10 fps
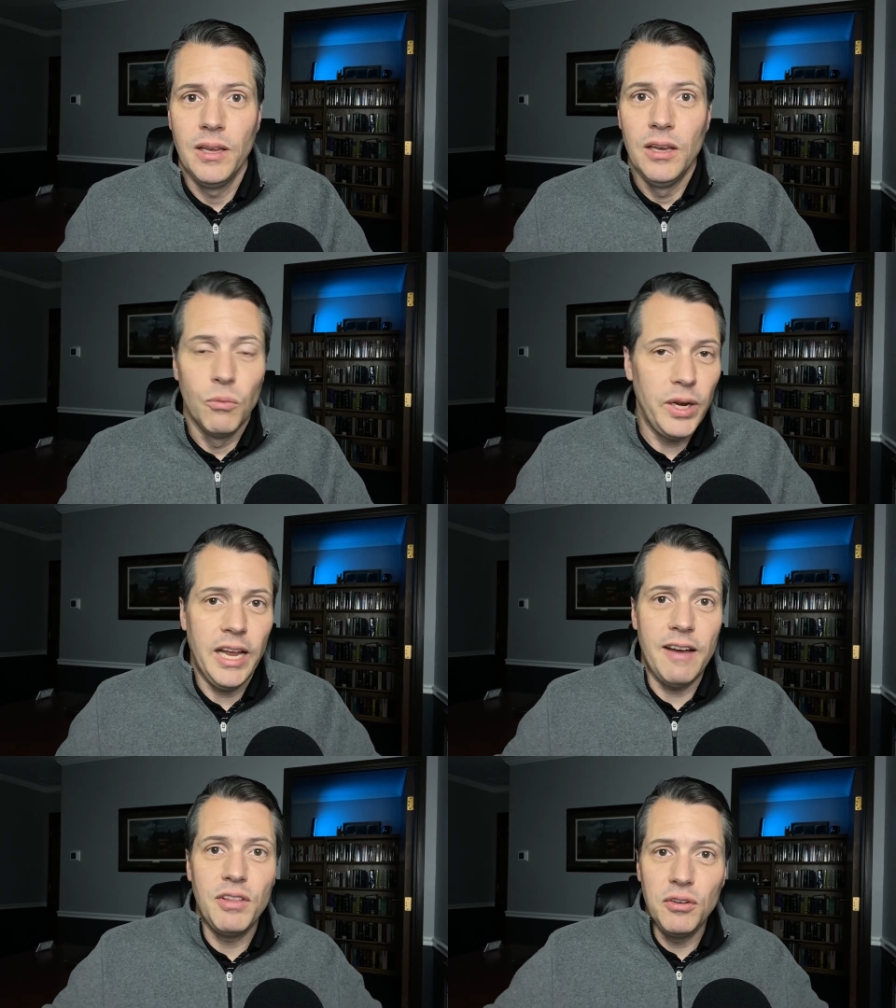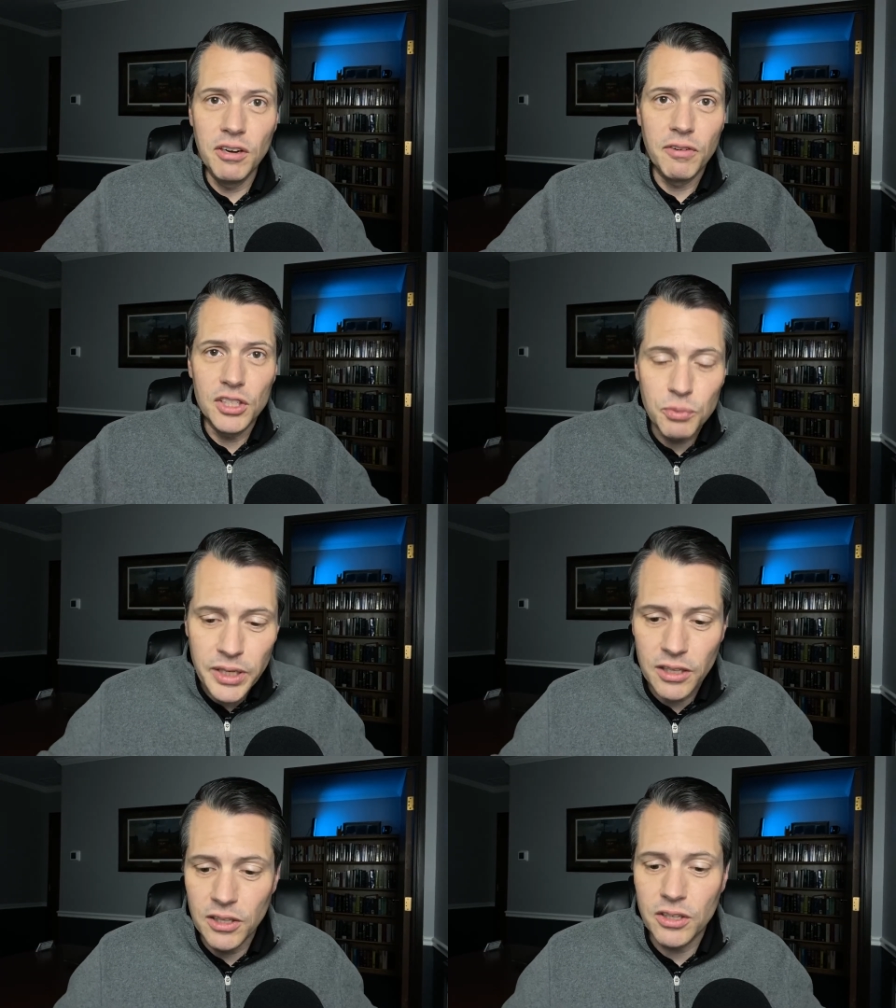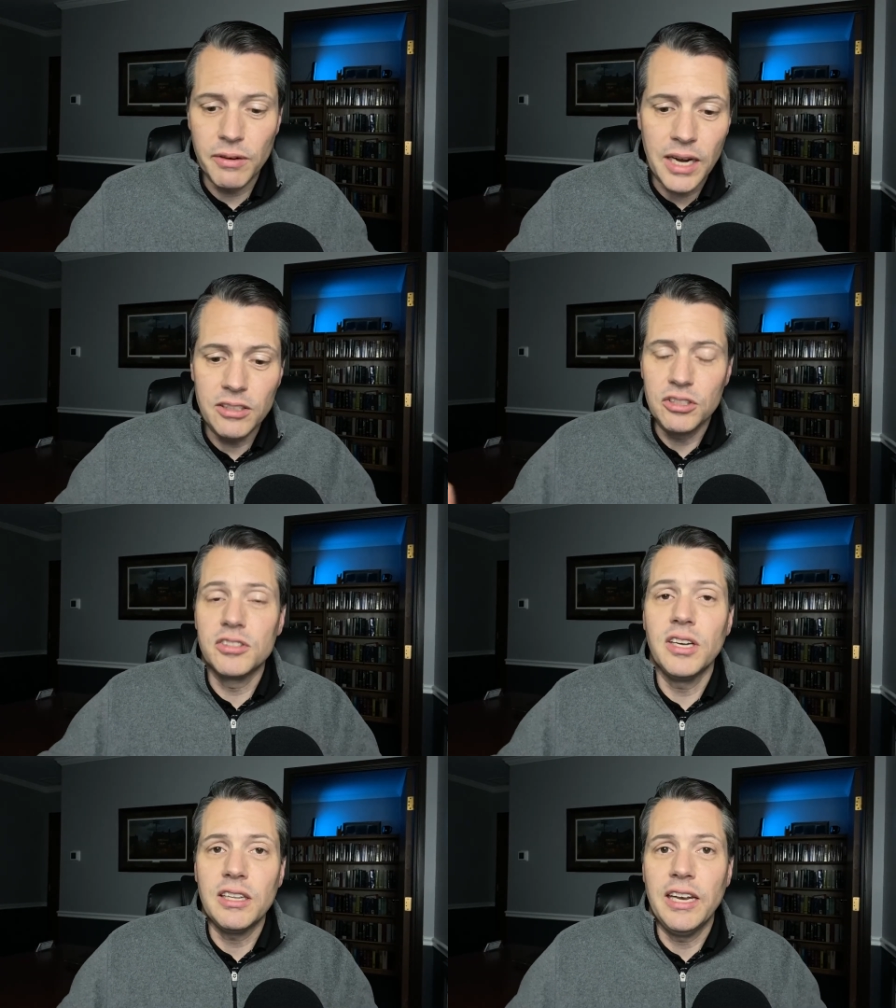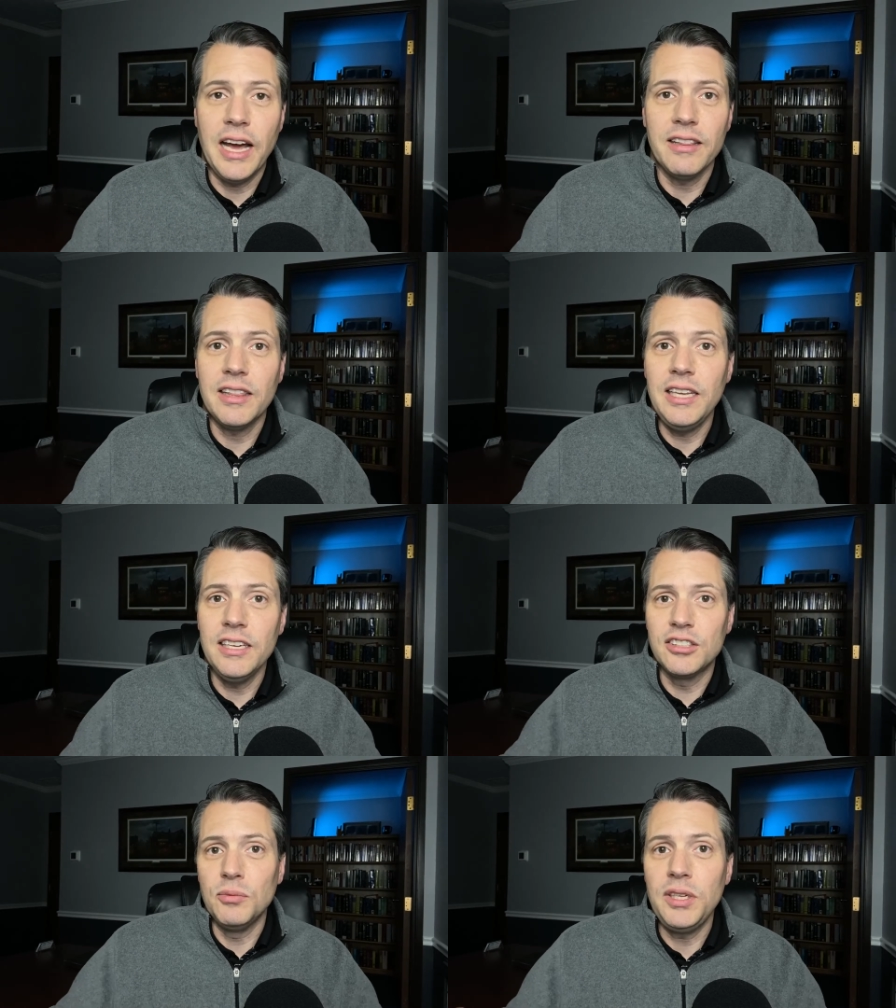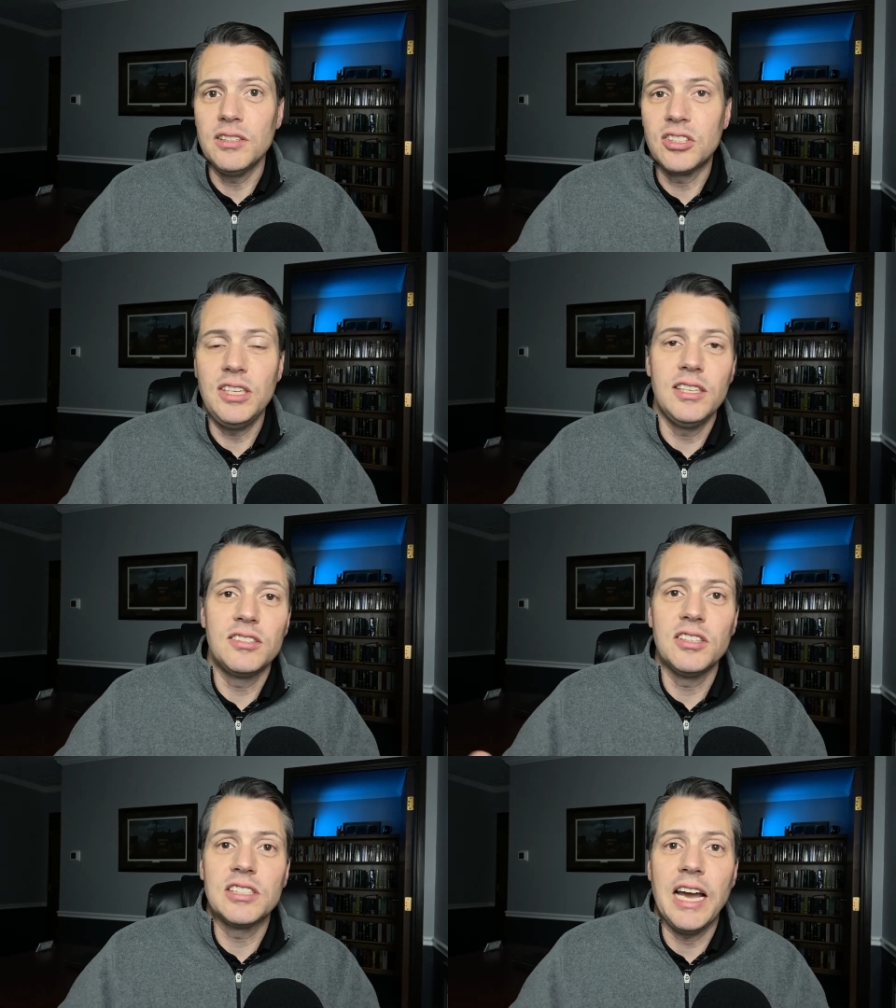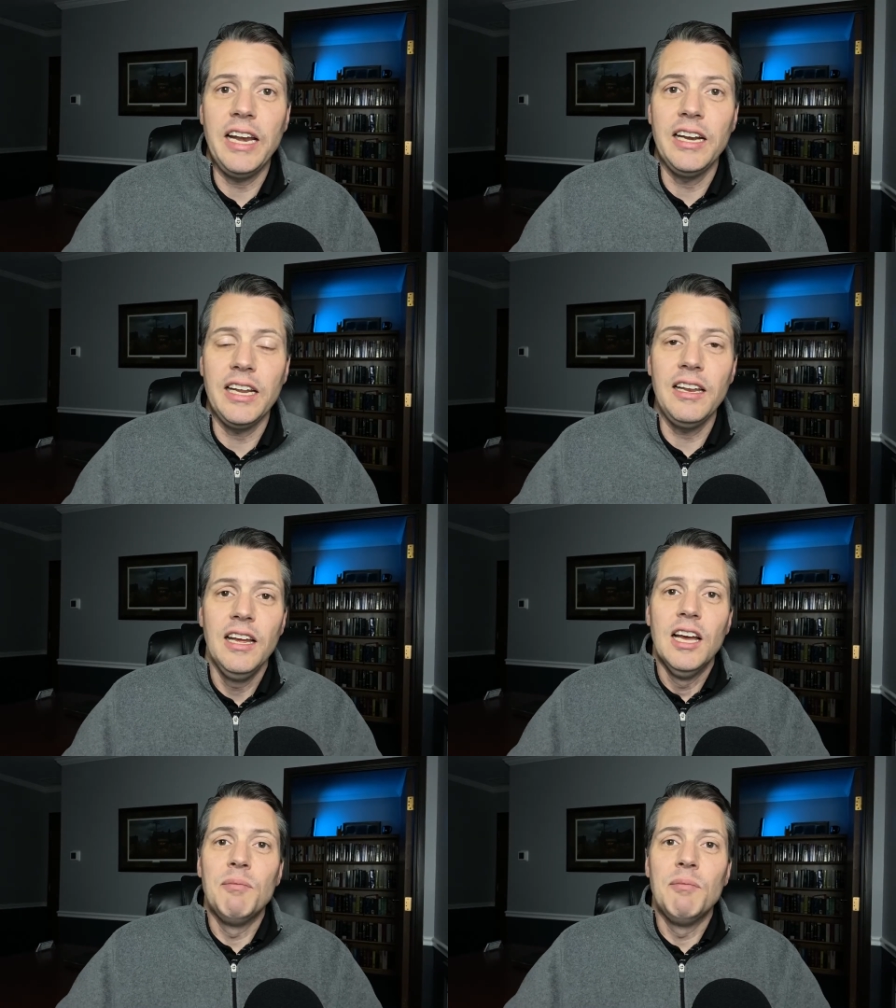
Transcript: We have the universe. We can look around it just like the non-theists and we can see this design in it,